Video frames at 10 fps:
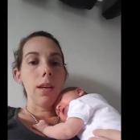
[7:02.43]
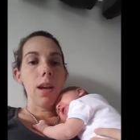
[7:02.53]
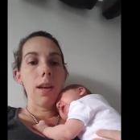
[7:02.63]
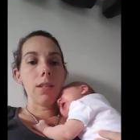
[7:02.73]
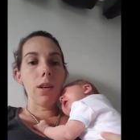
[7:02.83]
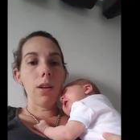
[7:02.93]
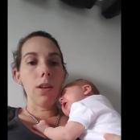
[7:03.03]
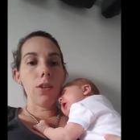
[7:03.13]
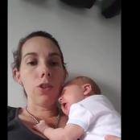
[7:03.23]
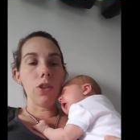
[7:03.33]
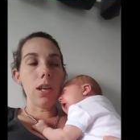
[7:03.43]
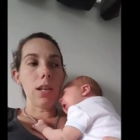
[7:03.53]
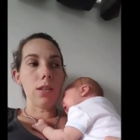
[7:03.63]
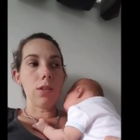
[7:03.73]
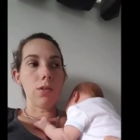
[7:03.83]
yeah, so she
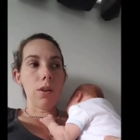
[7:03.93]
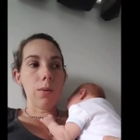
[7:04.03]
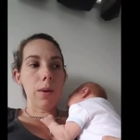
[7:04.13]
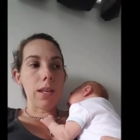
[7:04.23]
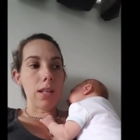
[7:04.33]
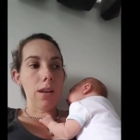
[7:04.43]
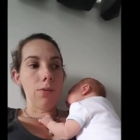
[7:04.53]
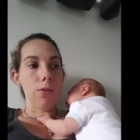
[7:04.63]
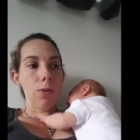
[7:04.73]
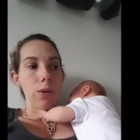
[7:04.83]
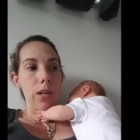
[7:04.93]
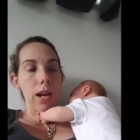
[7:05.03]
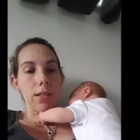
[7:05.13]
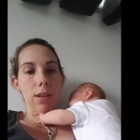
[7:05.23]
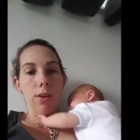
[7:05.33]
is 3 weeks and 4
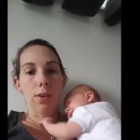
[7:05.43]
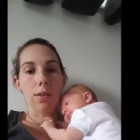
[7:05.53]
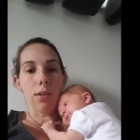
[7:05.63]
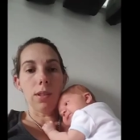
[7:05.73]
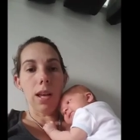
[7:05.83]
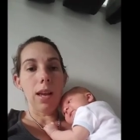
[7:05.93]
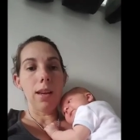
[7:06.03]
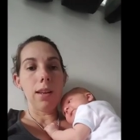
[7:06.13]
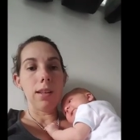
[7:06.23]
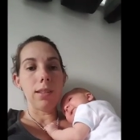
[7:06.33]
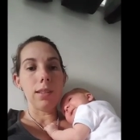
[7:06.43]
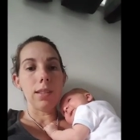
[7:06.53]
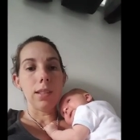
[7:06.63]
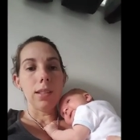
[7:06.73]
days old, and